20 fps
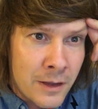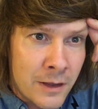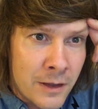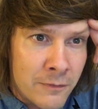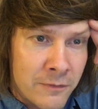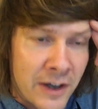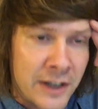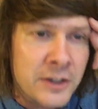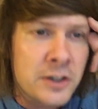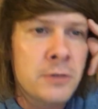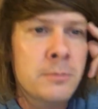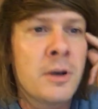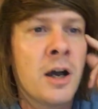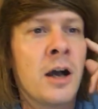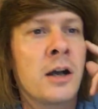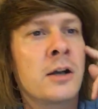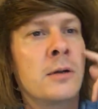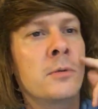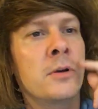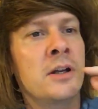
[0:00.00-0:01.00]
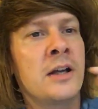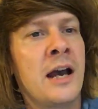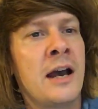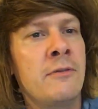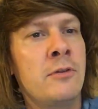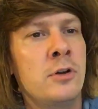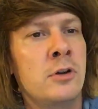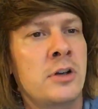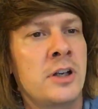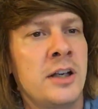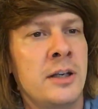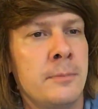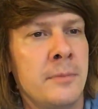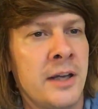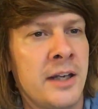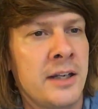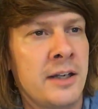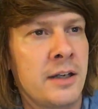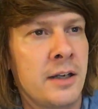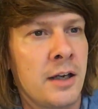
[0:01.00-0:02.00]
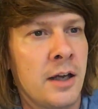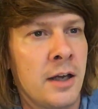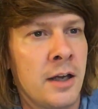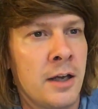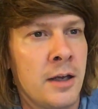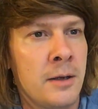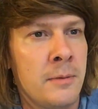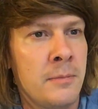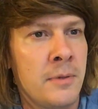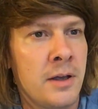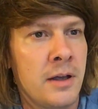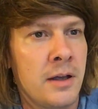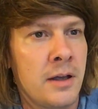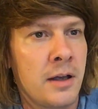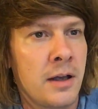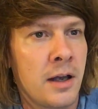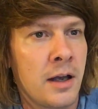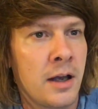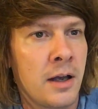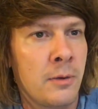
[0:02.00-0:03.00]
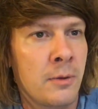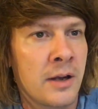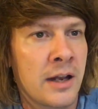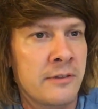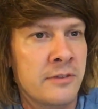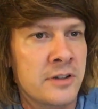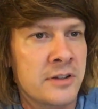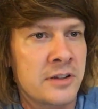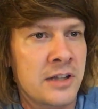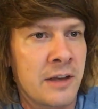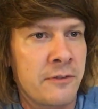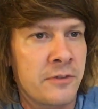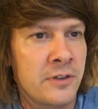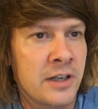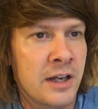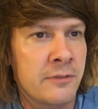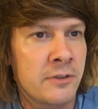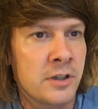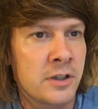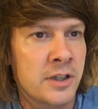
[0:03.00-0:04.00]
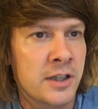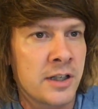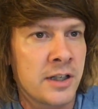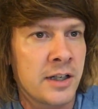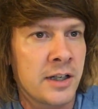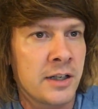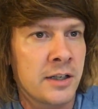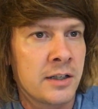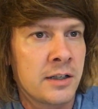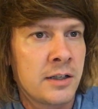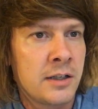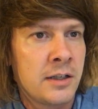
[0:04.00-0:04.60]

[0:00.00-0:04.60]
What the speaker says: Thank you, Mark. I'm going to have a look at it, mate. I will definitely have a look at it.